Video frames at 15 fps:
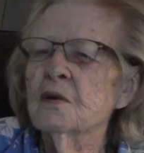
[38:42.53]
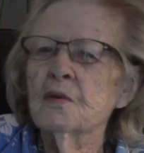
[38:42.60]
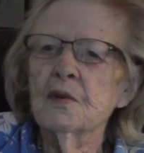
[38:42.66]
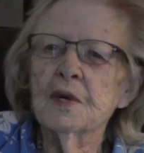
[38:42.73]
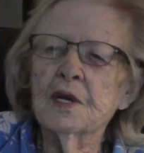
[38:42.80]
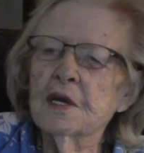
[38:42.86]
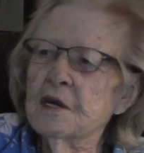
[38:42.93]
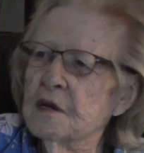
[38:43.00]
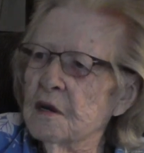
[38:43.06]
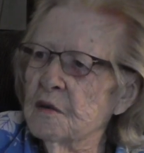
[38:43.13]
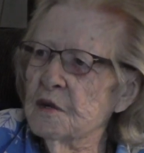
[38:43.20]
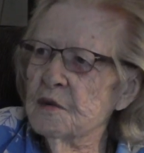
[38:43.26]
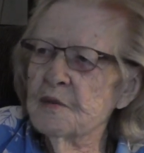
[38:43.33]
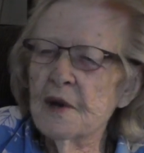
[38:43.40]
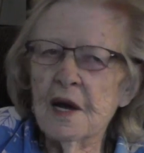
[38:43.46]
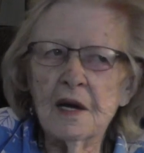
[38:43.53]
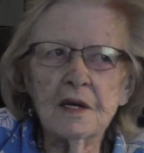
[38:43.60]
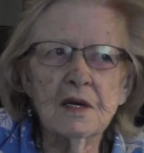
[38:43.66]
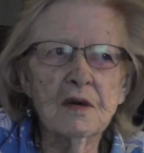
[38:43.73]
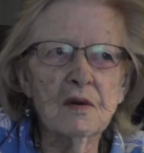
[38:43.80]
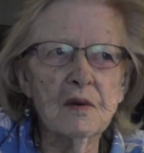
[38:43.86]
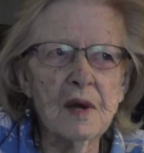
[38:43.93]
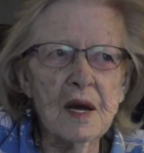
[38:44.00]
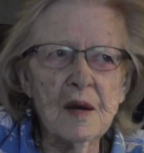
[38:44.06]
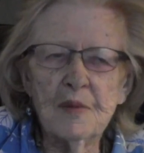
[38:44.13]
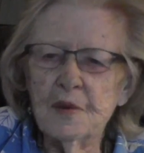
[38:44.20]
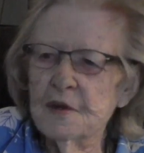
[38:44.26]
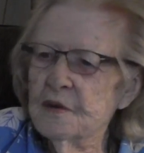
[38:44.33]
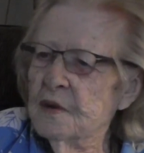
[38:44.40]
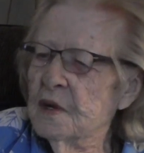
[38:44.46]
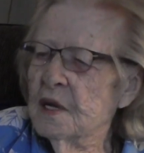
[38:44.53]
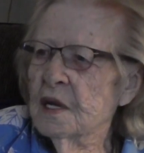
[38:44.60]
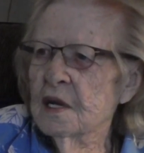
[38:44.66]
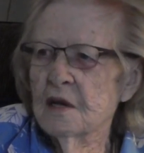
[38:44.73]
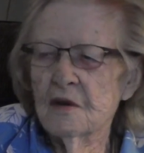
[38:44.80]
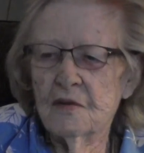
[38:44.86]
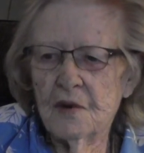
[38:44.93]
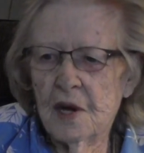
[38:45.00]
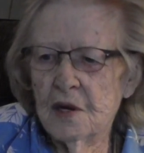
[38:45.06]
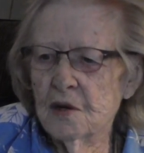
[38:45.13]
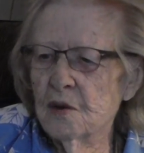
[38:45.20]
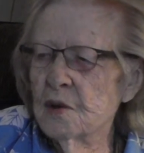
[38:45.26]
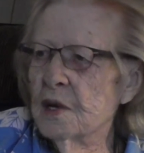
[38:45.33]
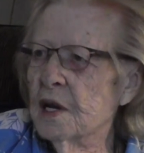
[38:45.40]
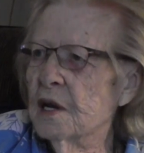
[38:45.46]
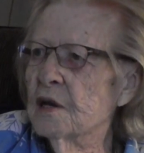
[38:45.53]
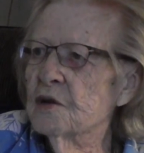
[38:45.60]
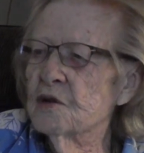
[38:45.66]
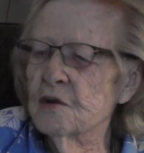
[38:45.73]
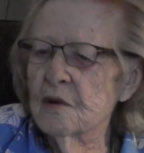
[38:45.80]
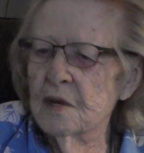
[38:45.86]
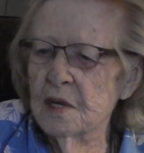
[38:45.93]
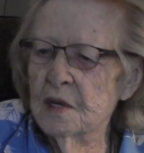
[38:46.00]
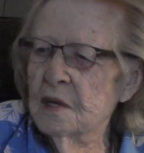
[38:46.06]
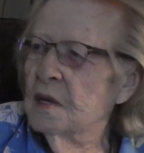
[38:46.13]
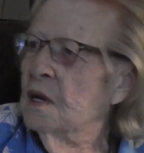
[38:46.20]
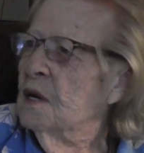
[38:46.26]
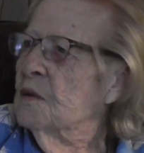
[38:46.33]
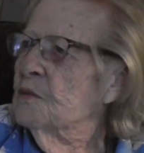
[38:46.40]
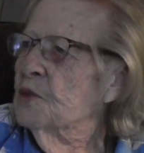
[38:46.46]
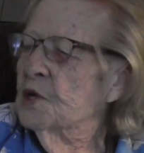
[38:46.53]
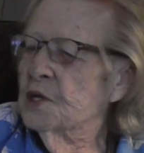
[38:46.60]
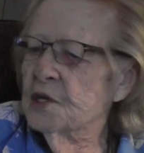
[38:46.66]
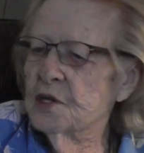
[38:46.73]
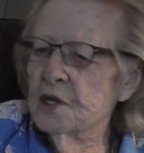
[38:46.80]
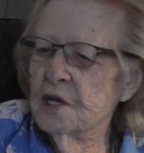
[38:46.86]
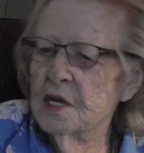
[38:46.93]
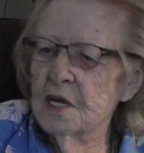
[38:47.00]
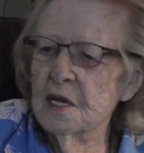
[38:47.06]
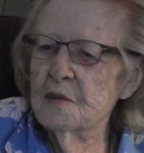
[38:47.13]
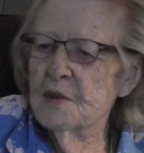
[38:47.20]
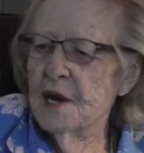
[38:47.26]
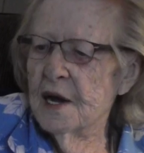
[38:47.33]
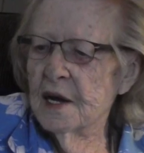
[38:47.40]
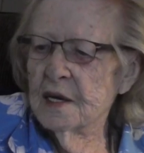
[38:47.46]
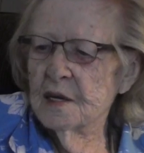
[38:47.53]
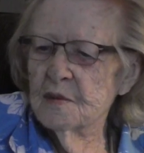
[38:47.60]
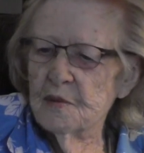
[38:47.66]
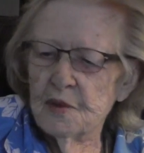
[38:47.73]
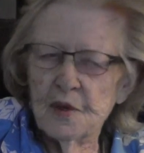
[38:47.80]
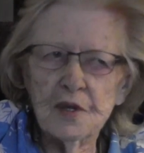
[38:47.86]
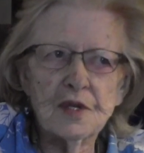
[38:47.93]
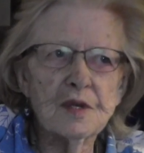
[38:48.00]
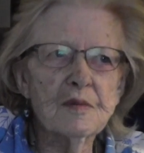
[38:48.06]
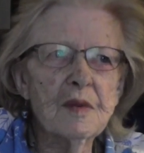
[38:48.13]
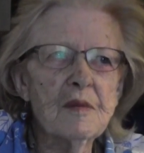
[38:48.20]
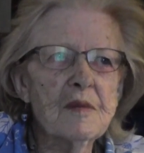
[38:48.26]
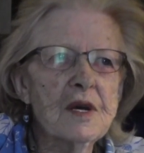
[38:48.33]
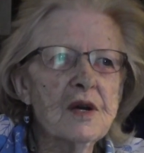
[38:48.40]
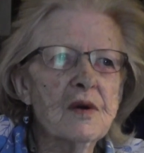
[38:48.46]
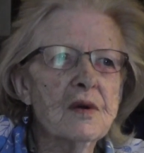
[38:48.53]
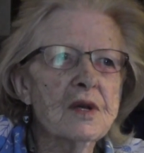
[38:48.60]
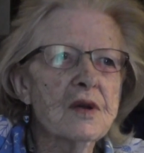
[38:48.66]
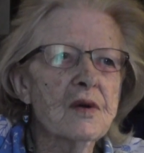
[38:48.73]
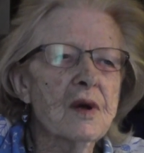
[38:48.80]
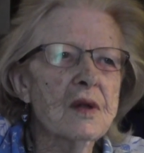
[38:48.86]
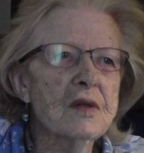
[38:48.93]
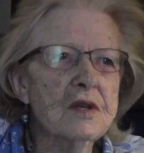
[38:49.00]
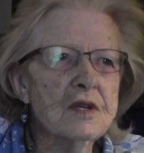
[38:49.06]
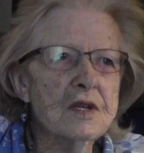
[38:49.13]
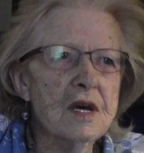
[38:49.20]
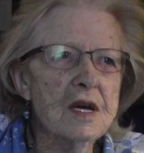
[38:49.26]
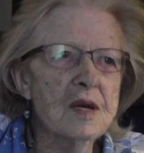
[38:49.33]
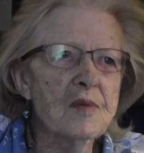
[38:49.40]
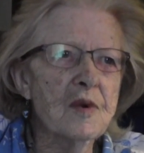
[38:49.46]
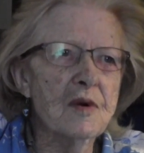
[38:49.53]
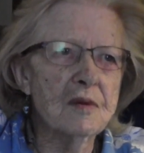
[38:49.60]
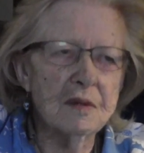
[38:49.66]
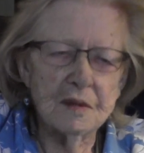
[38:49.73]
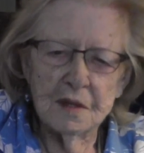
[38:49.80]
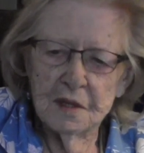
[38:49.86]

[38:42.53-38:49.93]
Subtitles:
When he comes back, he'll rap, and if I don't answer, he puts the key back and puts my mail here on the table.